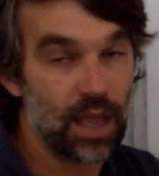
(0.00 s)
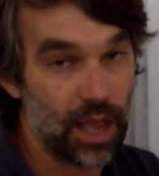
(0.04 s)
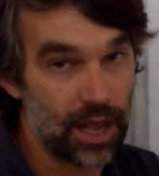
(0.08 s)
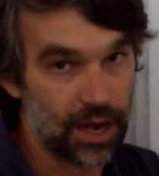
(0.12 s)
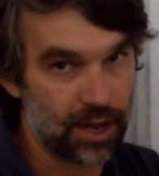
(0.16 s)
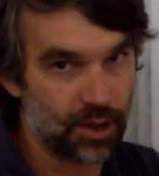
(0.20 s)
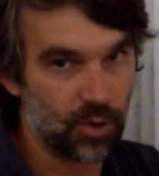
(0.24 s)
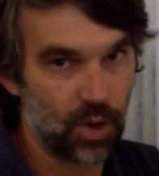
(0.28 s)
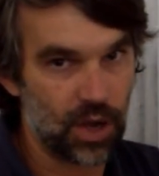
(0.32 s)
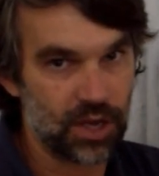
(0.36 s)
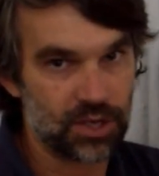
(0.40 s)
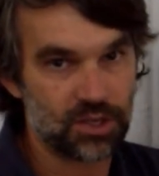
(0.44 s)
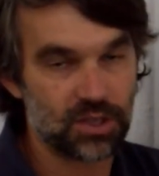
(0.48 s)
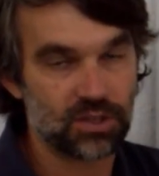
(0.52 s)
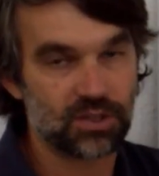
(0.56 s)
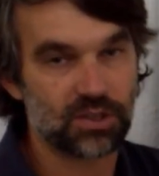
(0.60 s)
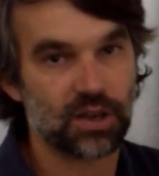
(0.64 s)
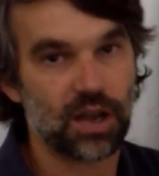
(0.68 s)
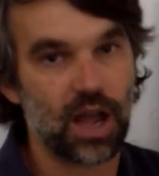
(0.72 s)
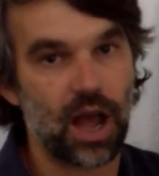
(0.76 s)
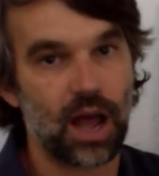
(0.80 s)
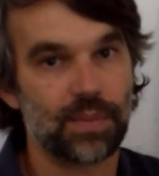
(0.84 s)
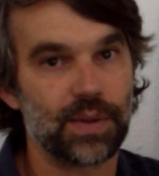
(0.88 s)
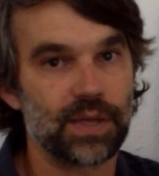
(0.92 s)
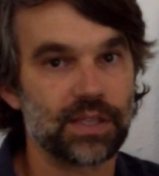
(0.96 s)
Any questions
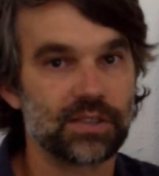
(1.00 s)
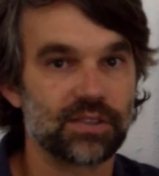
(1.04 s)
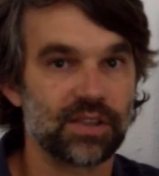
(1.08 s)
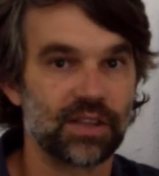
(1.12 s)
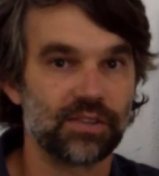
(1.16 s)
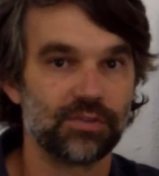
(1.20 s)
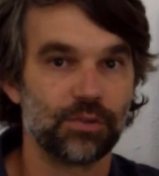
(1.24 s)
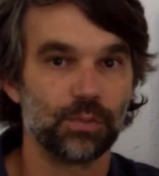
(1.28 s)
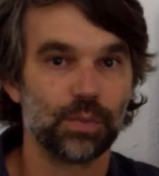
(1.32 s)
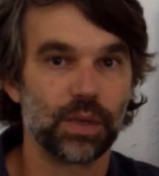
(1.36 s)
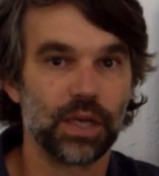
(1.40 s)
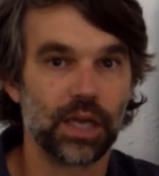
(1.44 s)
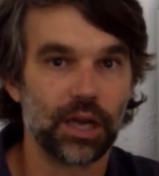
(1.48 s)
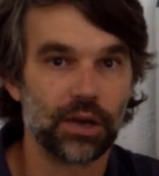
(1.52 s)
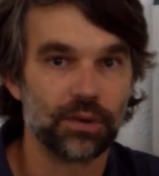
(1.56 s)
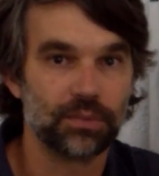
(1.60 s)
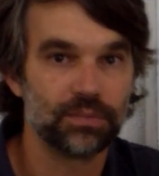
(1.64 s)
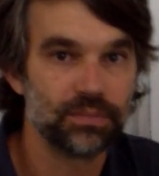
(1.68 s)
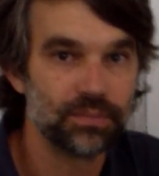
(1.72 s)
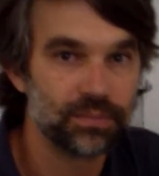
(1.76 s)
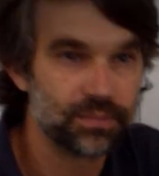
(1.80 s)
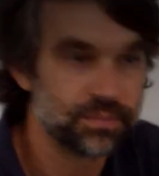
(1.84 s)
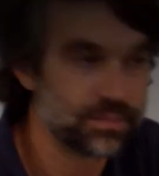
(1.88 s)
or comments, leave them below.